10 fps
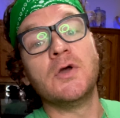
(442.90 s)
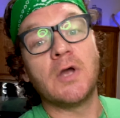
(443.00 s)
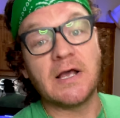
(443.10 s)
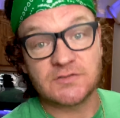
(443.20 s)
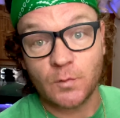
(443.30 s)

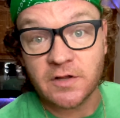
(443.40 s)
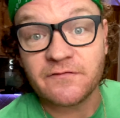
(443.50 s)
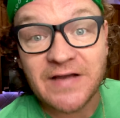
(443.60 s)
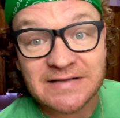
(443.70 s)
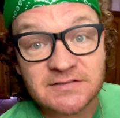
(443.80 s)
has one of
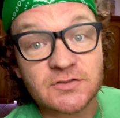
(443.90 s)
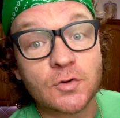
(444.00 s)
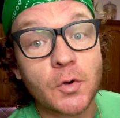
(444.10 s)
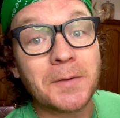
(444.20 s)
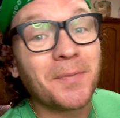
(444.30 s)
the fastest
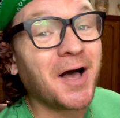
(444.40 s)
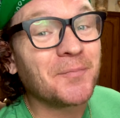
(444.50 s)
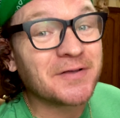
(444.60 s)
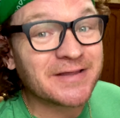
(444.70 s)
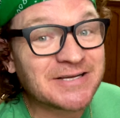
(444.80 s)
growing
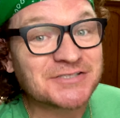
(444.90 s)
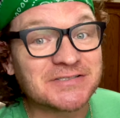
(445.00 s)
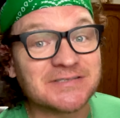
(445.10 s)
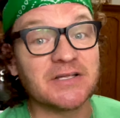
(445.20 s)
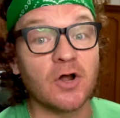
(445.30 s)

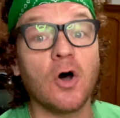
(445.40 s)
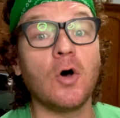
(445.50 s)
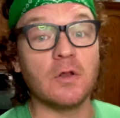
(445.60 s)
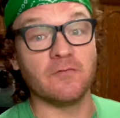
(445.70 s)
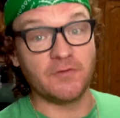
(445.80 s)
populations in
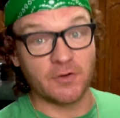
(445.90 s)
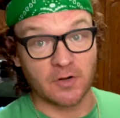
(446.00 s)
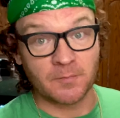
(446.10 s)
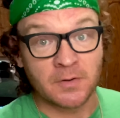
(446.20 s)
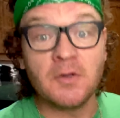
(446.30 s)
all of
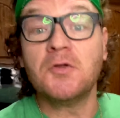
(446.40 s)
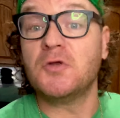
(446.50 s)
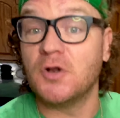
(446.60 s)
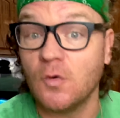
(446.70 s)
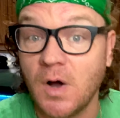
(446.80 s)
Europe. Do
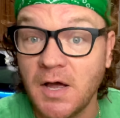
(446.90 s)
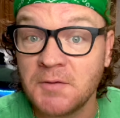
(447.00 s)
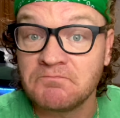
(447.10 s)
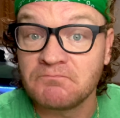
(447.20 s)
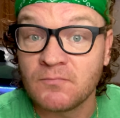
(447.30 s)
you know
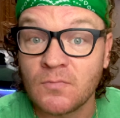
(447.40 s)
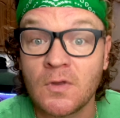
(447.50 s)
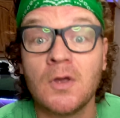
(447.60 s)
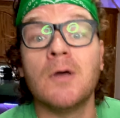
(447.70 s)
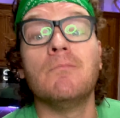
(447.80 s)
why?
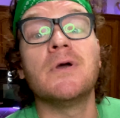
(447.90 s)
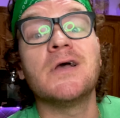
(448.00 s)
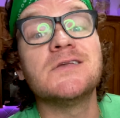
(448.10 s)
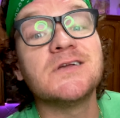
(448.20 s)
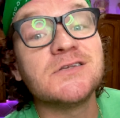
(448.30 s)

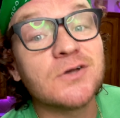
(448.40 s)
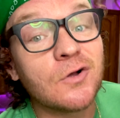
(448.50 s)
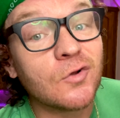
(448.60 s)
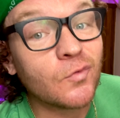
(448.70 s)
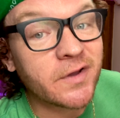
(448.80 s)
Because it's
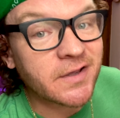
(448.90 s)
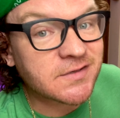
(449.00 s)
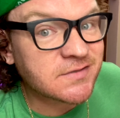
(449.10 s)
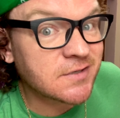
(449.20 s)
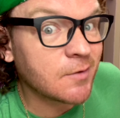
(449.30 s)

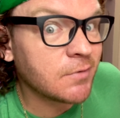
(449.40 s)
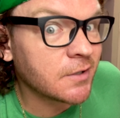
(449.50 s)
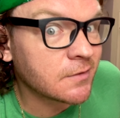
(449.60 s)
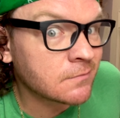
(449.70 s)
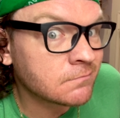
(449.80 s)
always
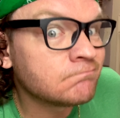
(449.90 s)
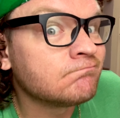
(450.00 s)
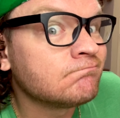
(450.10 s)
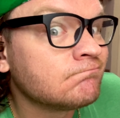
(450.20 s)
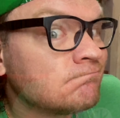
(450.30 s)
Dublin.
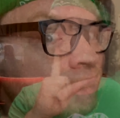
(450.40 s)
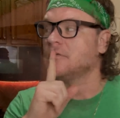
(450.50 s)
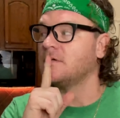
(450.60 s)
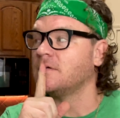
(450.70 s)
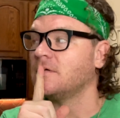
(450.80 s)

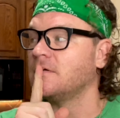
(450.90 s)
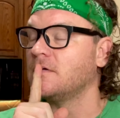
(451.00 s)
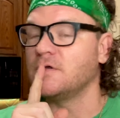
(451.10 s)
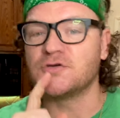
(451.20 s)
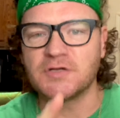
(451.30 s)

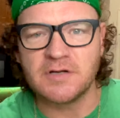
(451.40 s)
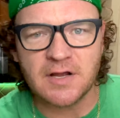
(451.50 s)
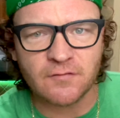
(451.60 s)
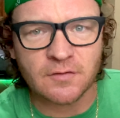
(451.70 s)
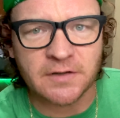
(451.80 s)
You should
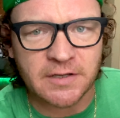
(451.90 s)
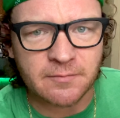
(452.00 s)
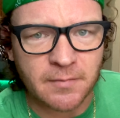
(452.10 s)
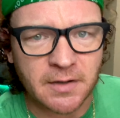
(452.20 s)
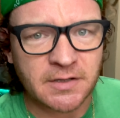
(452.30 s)
never lend
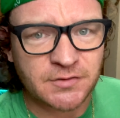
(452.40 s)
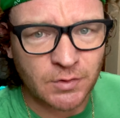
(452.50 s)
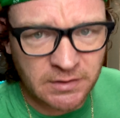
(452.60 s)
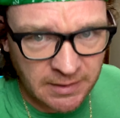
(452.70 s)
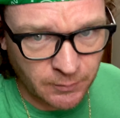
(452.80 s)
money to
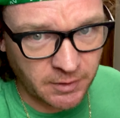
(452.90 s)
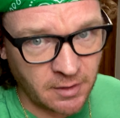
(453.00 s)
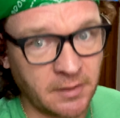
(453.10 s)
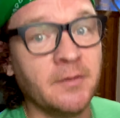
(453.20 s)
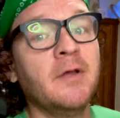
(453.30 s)
a
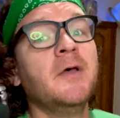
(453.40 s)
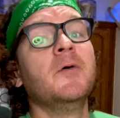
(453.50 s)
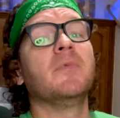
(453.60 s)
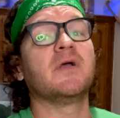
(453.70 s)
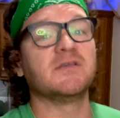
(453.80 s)
leprechaun
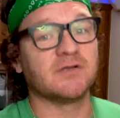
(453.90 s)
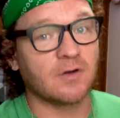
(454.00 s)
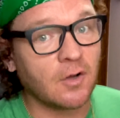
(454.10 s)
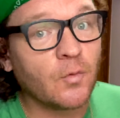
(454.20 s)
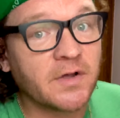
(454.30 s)
because they're
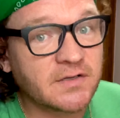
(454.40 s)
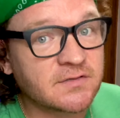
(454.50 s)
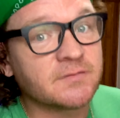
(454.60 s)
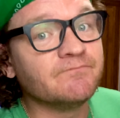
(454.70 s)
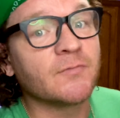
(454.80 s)

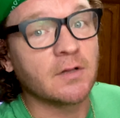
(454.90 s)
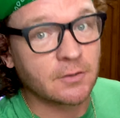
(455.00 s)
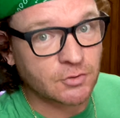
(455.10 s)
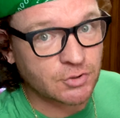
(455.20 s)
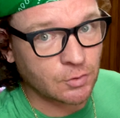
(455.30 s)
always a
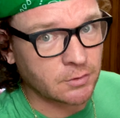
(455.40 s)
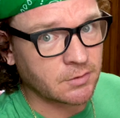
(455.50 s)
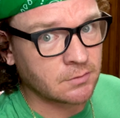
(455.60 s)
little short.